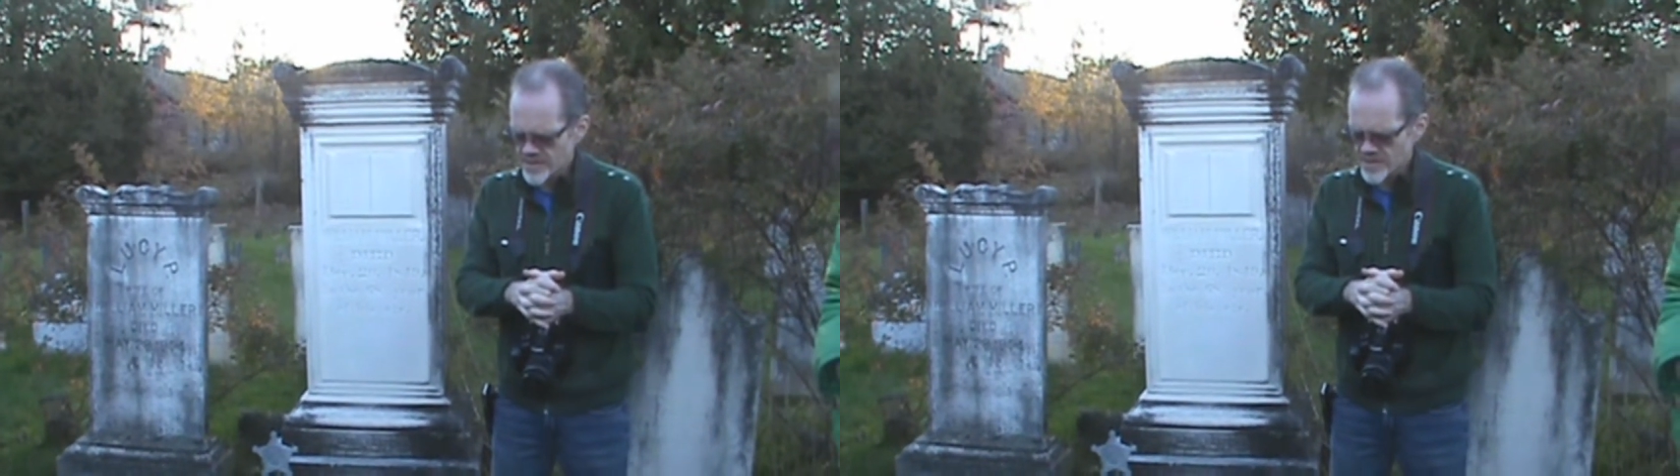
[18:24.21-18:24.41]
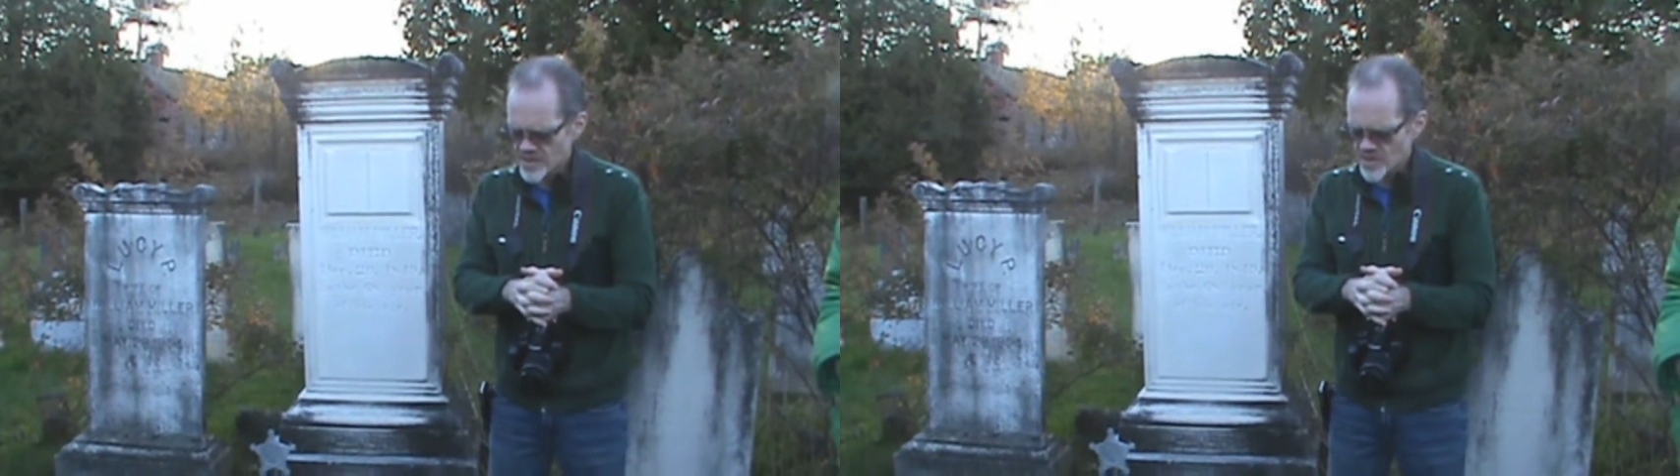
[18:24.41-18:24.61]

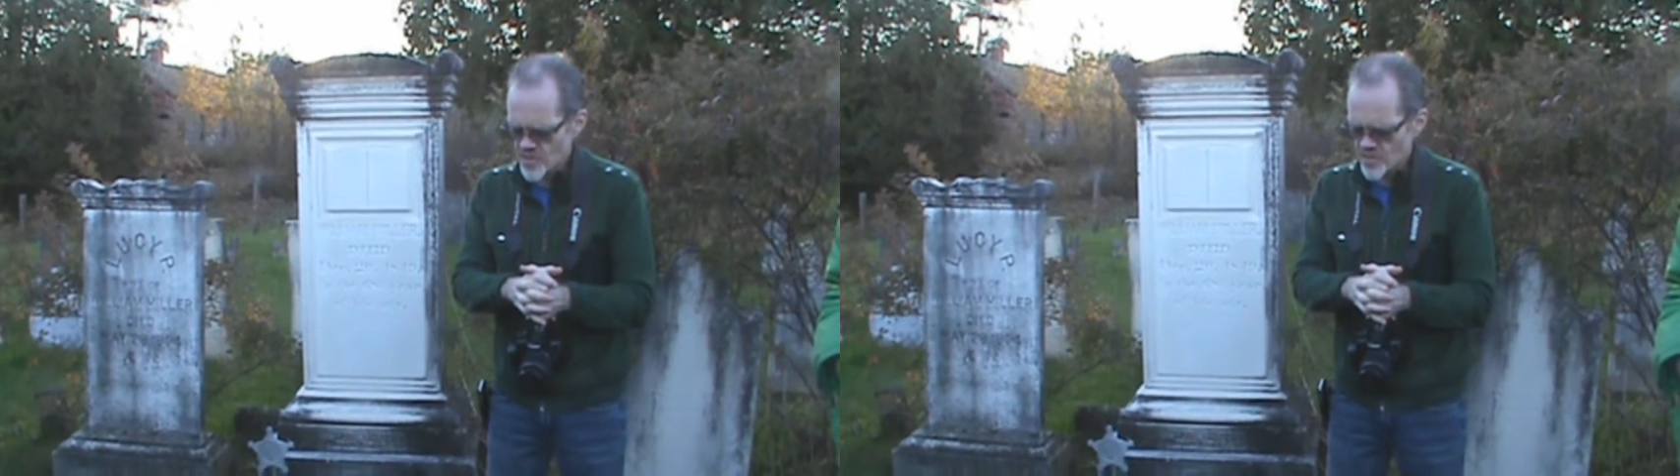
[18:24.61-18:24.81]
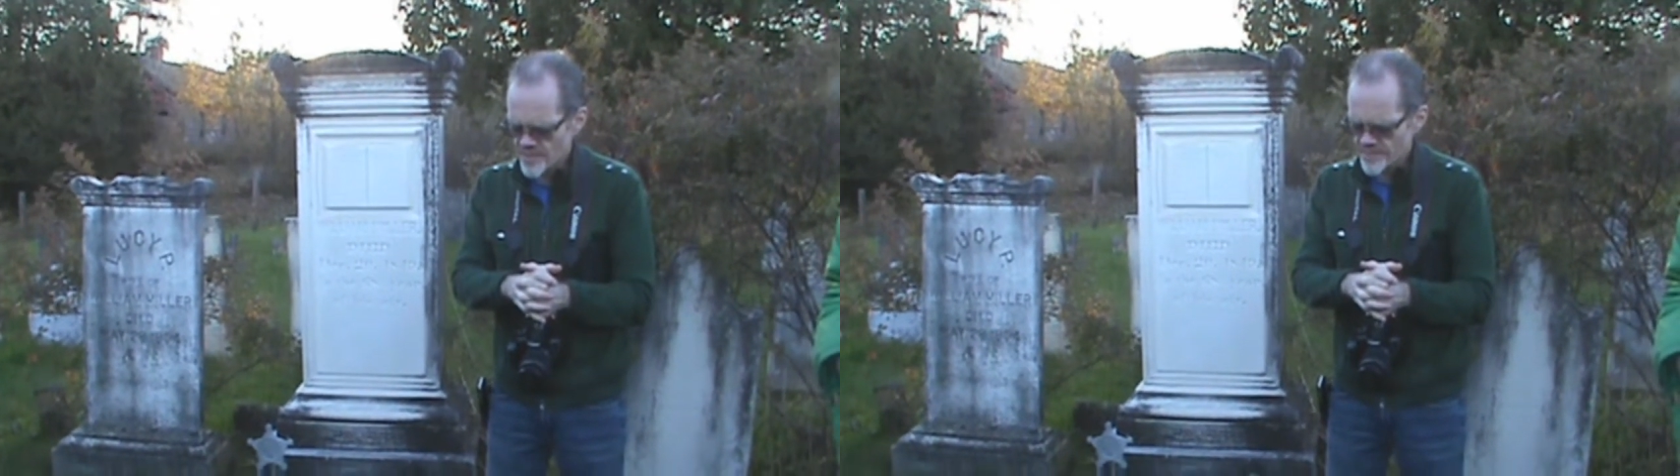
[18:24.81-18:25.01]

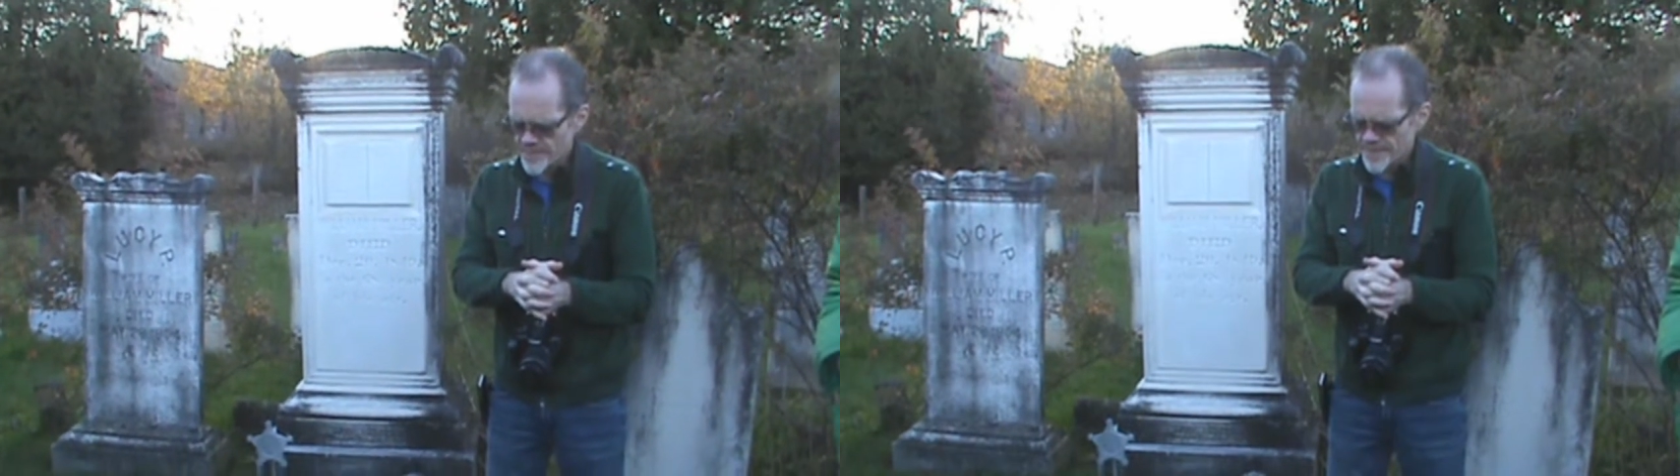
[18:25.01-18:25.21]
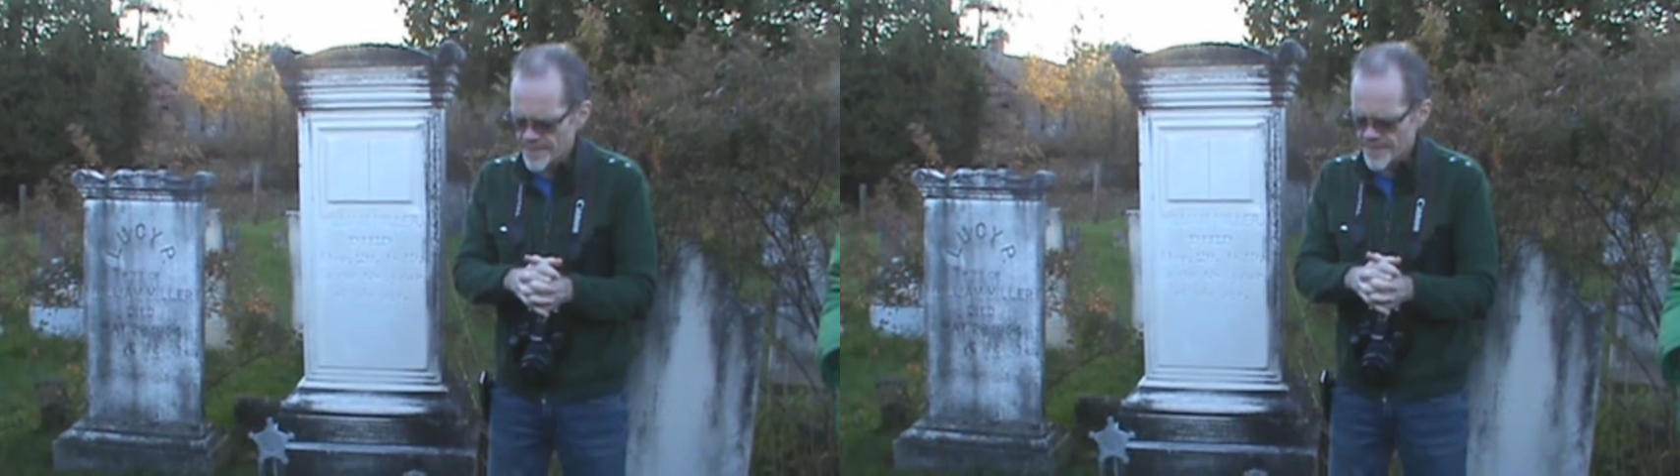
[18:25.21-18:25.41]
So
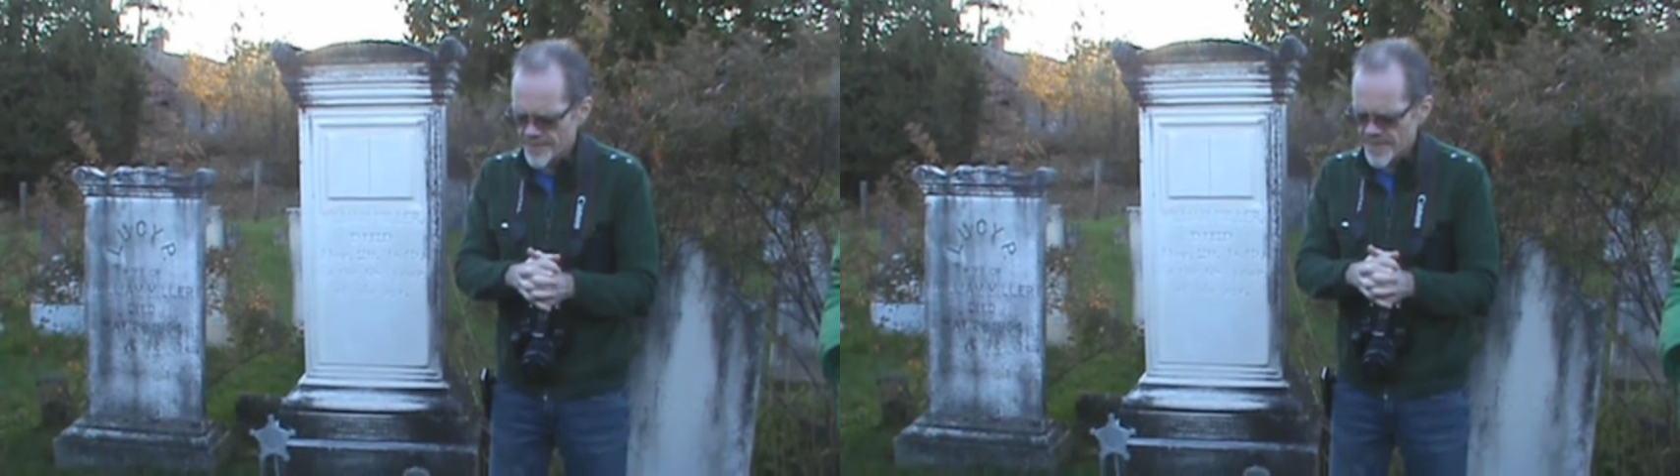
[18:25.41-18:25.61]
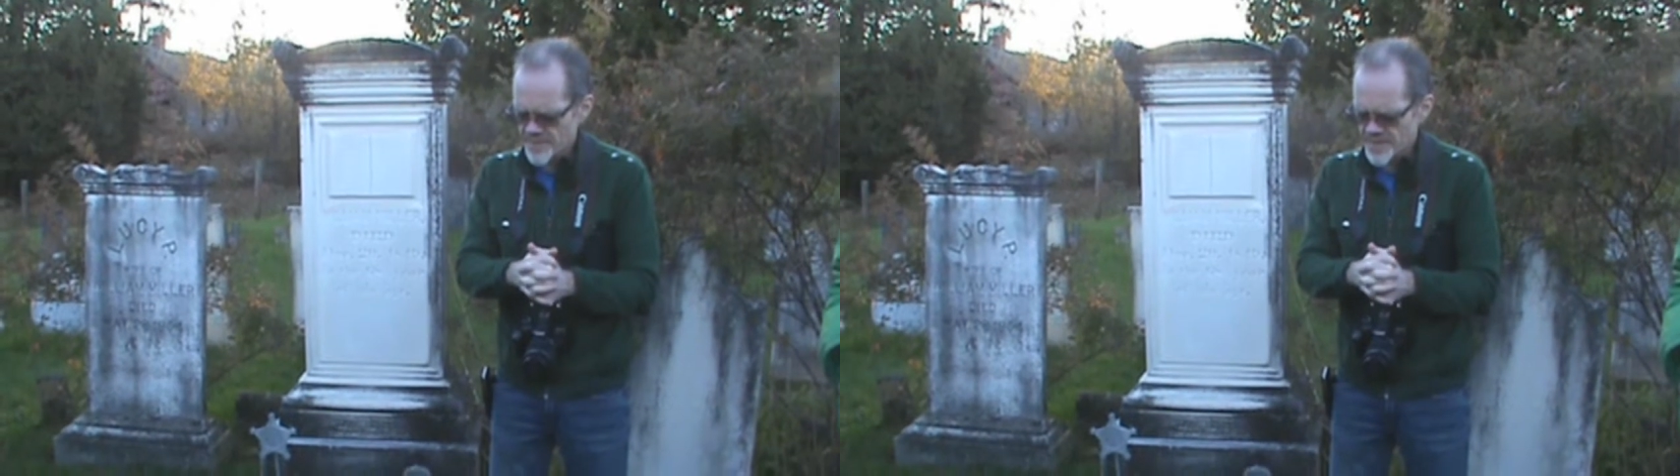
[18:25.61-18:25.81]

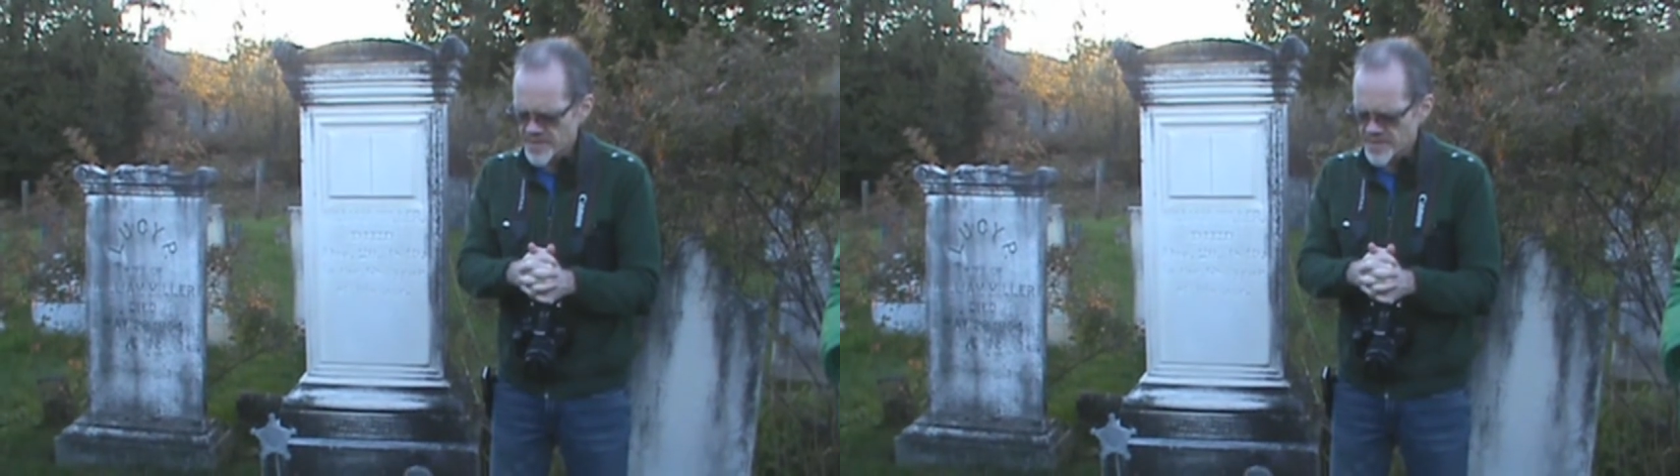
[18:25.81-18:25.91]
keep